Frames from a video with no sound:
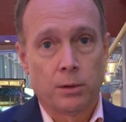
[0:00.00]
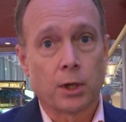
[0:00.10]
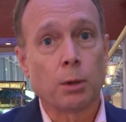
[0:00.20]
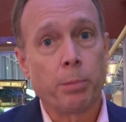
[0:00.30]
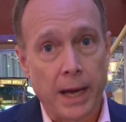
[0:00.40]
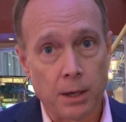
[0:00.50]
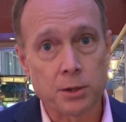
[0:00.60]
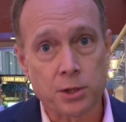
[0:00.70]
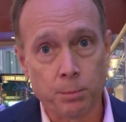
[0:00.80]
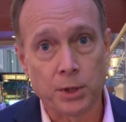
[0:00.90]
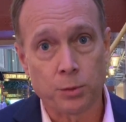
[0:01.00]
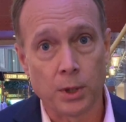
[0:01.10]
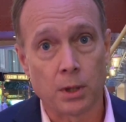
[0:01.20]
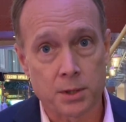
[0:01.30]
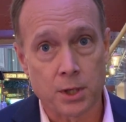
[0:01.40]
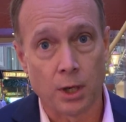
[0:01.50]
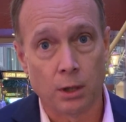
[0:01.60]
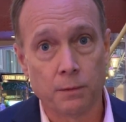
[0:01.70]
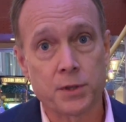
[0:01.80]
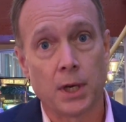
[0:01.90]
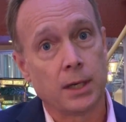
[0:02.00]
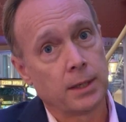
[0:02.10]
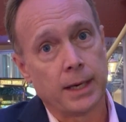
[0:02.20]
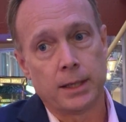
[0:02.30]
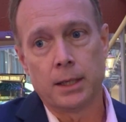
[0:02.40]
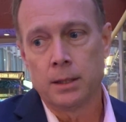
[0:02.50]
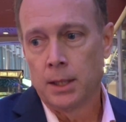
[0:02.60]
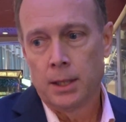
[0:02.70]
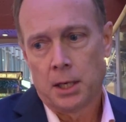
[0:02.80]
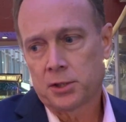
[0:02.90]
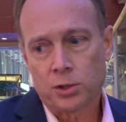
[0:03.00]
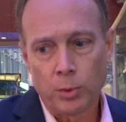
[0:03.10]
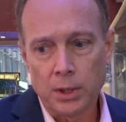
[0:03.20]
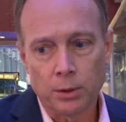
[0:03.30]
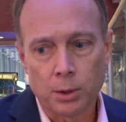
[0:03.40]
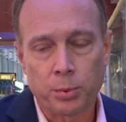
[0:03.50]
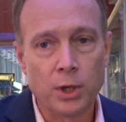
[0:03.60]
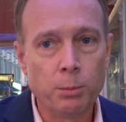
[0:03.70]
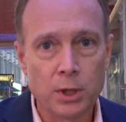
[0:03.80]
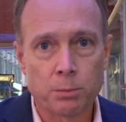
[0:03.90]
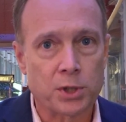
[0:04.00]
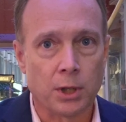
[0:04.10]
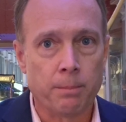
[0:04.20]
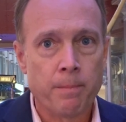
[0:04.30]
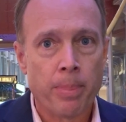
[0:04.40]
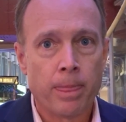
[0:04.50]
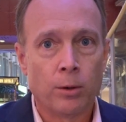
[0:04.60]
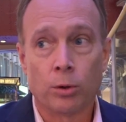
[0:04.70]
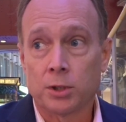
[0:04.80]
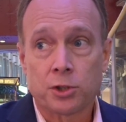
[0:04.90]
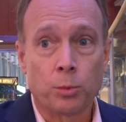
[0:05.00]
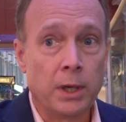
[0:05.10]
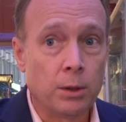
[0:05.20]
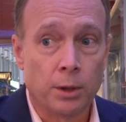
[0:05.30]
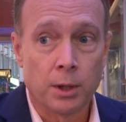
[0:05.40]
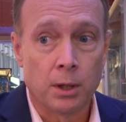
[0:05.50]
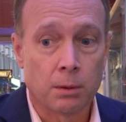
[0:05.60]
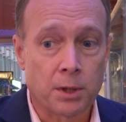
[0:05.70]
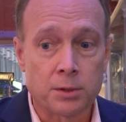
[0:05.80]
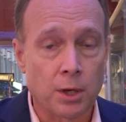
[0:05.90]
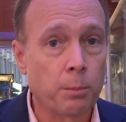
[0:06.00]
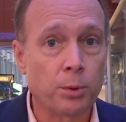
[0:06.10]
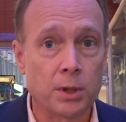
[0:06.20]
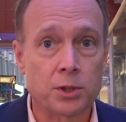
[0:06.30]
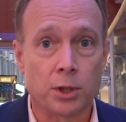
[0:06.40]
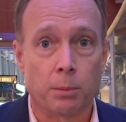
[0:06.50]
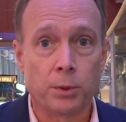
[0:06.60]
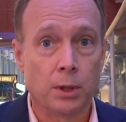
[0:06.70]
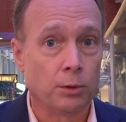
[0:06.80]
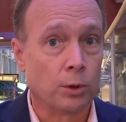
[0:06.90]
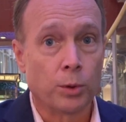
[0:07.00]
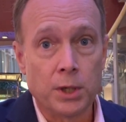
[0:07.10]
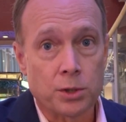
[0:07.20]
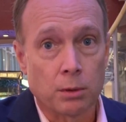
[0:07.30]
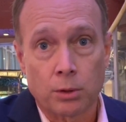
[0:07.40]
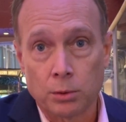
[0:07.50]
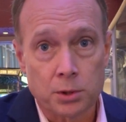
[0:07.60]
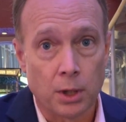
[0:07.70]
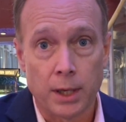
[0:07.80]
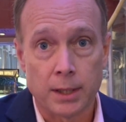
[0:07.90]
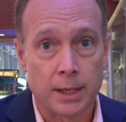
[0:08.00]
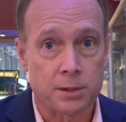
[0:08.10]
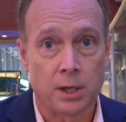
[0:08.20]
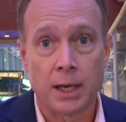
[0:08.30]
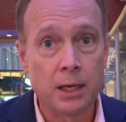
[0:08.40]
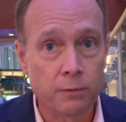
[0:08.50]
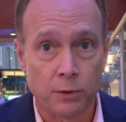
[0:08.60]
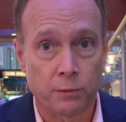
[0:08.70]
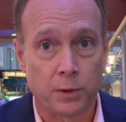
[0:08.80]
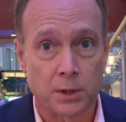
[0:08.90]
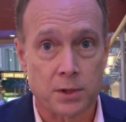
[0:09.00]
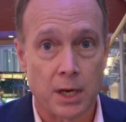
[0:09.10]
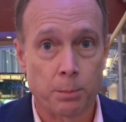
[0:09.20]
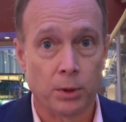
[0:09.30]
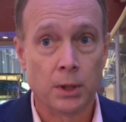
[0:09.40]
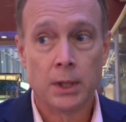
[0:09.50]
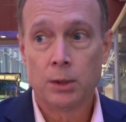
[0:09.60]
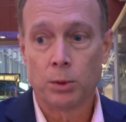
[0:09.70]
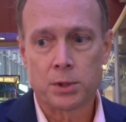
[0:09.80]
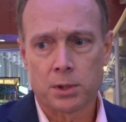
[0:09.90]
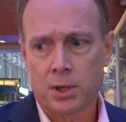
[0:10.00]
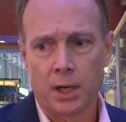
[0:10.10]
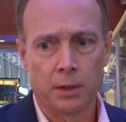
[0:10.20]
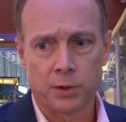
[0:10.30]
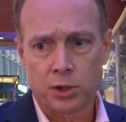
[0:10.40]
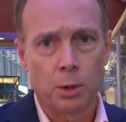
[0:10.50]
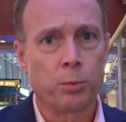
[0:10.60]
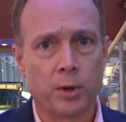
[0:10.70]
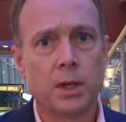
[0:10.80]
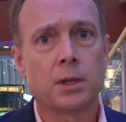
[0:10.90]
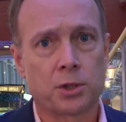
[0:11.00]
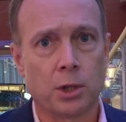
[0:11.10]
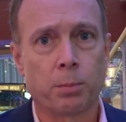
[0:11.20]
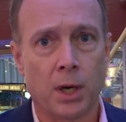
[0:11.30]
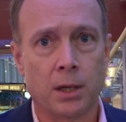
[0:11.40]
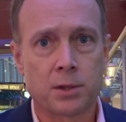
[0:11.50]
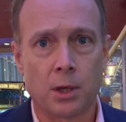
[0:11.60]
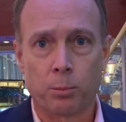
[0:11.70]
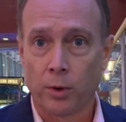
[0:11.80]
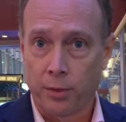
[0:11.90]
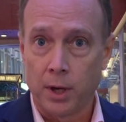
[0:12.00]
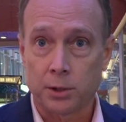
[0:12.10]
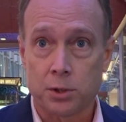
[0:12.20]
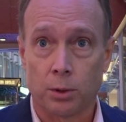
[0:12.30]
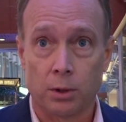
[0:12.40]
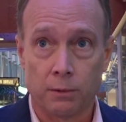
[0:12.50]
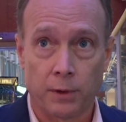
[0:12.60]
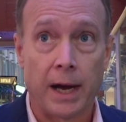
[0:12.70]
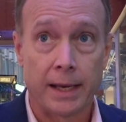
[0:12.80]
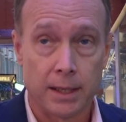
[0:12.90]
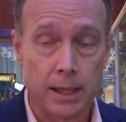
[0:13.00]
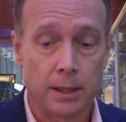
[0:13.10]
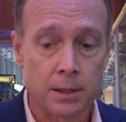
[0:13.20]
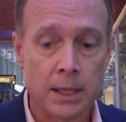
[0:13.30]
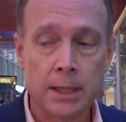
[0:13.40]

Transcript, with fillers: the comparison between ourselves and getting a suite on a premium ship or a suite on a contemporary ship. You know, Norwegian Cruise Line has the Haven, for example, which is kind of a ship within a ship concept with their sort of high end.